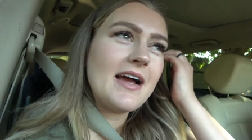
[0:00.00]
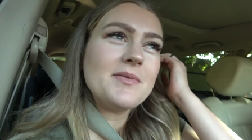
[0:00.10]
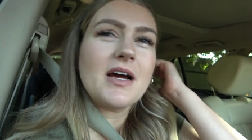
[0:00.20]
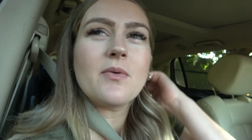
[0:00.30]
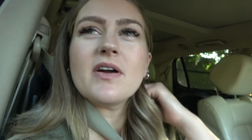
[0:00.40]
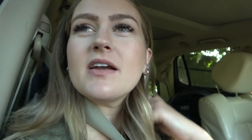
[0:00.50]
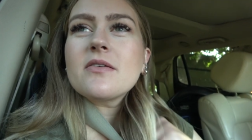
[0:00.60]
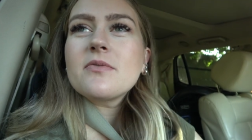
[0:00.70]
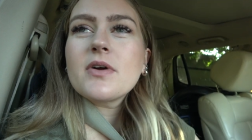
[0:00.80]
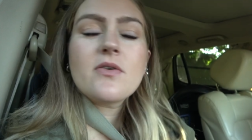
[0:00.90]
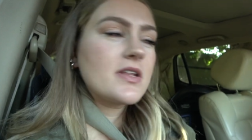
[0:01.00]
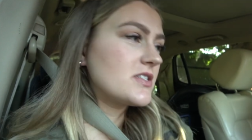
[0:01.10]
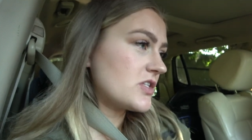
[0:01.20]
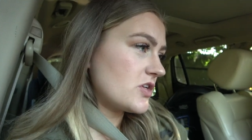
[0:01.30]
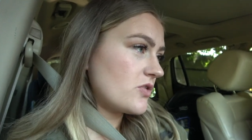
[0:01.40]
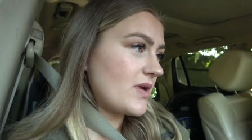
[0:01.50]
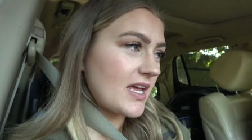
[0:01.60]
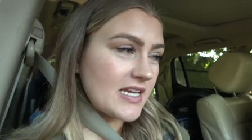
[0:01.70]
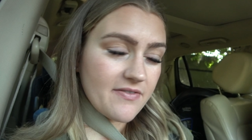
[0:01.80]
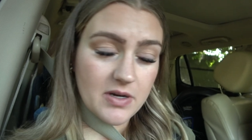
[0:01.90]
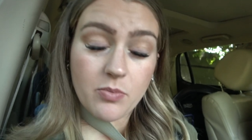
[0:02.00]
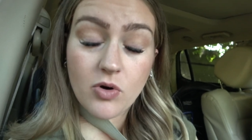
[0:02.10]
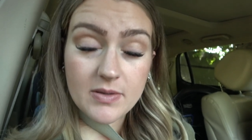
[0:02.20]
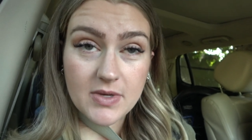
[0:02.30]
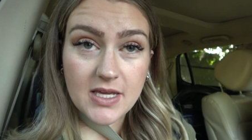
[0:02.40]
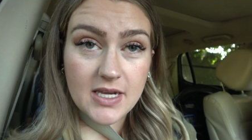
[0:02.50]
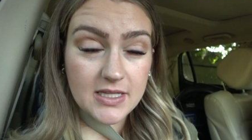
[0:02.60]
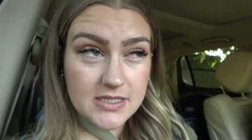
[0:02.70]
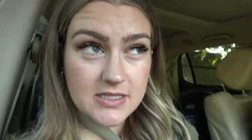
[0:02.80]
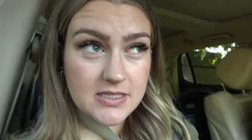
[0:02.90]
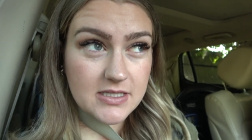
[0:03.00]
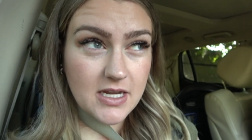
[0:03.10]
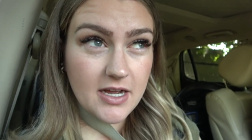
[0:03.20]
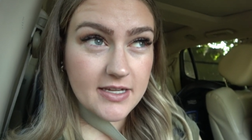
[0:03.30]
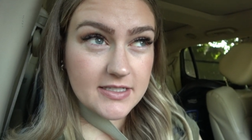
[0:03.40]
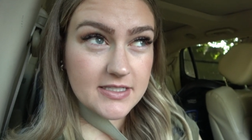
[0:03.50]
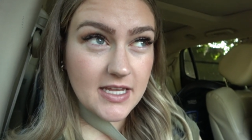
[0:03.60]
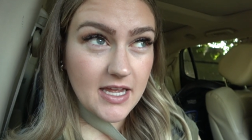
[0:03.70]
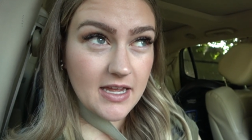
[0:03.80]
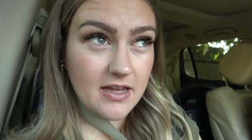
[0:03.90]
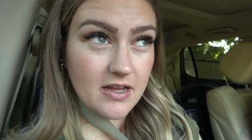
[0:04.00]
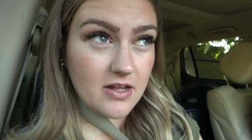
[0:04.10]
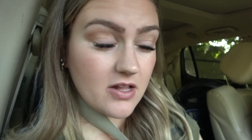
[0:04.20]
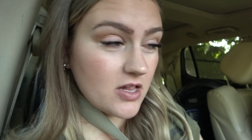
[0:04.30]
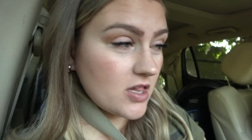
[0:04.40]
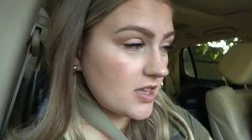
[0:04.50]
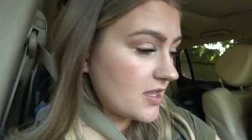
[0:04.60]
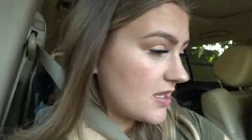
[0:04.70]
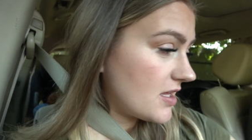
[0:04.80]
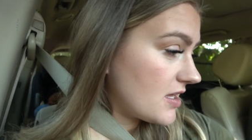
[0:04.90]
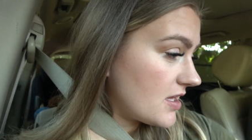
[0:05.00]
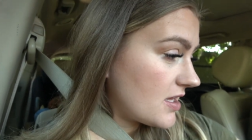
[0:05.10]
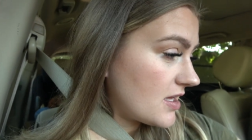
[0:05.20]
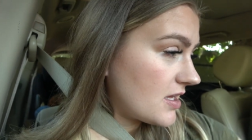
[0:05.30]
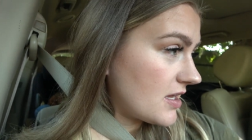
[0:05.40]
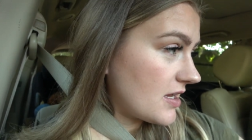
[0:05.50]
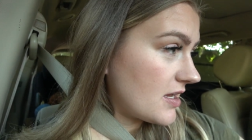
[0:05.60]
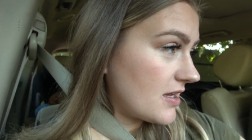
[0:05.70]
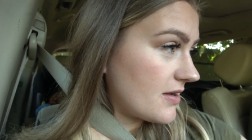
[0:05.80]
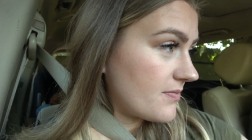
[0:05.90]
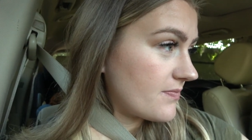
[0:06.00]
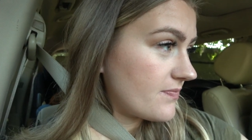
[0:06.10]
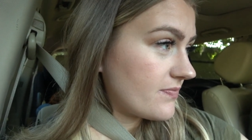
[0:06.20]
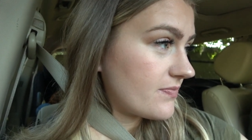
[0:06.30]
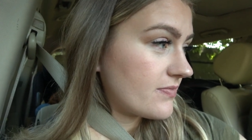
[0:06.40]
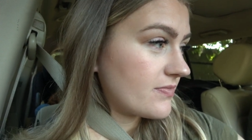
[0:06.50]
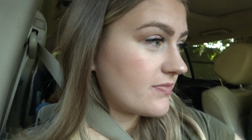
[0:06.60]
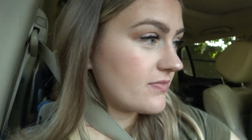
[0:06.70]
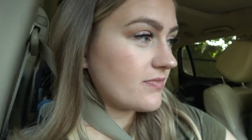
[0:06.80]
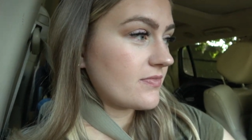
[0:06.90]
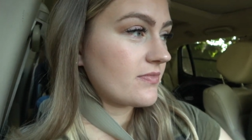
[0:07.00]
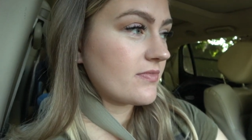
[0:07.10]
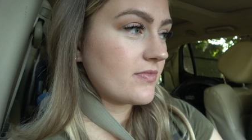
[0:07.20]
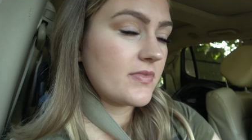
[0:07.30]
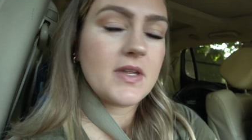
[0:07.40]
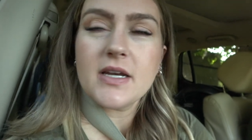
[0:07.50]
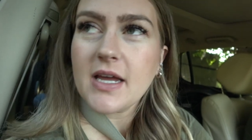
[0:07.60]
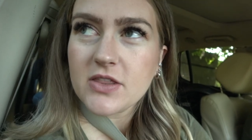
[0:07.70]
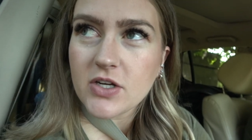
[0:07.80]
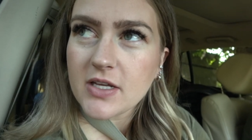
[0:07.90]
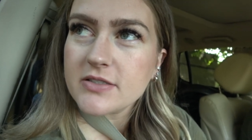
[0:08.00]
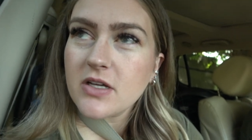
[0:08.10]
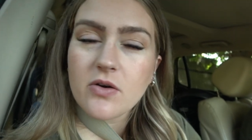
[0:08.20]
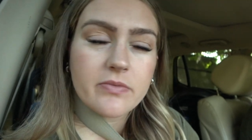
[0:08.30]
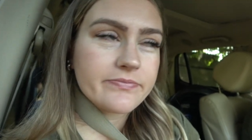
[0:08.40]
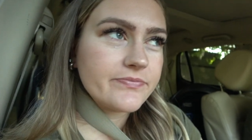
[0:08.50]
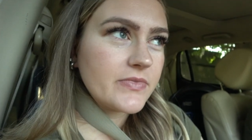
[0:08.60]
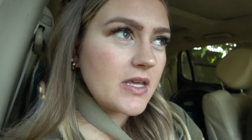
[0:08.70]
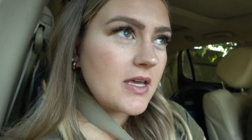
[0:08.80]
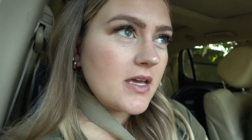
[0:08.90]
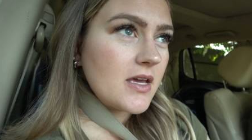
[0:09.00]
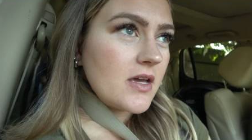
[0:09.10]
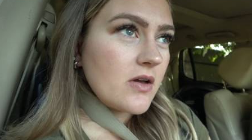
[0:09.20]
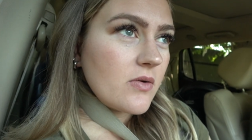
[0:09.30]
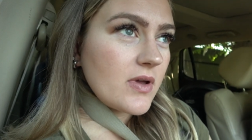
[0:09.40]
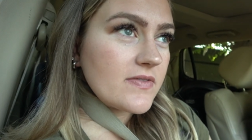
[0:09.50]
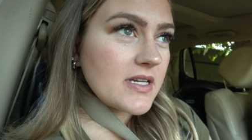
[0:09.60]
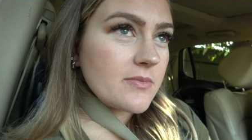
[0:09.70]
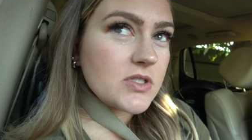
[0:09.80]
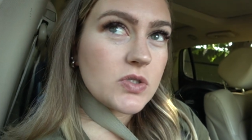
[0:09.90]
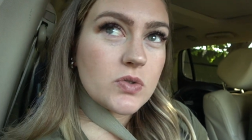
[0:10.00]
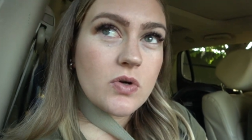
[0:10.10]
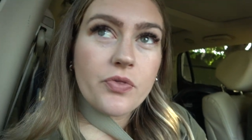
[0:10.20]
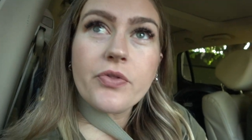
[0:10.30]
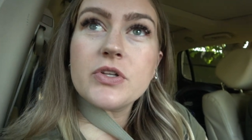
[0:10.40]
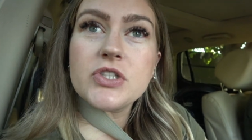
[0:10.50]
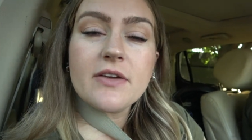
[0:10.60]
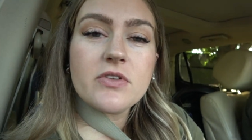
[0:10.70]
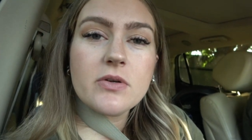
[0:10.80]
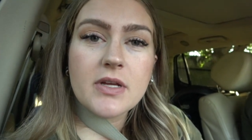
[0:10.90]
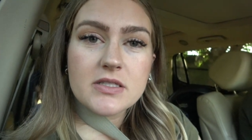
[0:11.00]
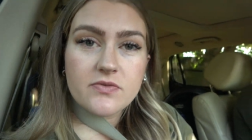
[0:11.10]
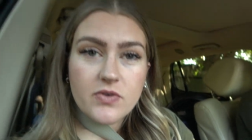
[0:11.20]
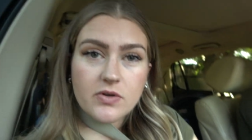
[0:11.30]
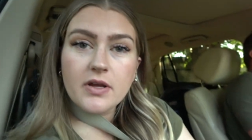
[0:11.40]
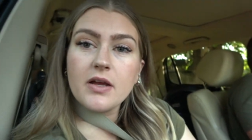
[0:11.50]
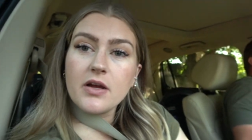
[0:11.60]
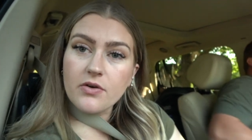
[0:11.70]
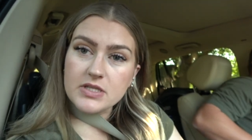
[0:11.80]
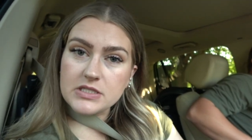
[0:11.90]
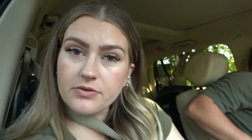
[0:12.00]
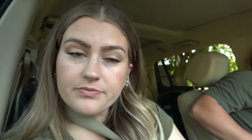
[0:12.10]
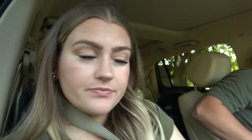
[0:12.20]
I'm not worried. We're going to the zoo. We had to have an appointment, and They've it's never seen not until um, 9:30. So we have time to go through the drive through get some food, go to the zoo.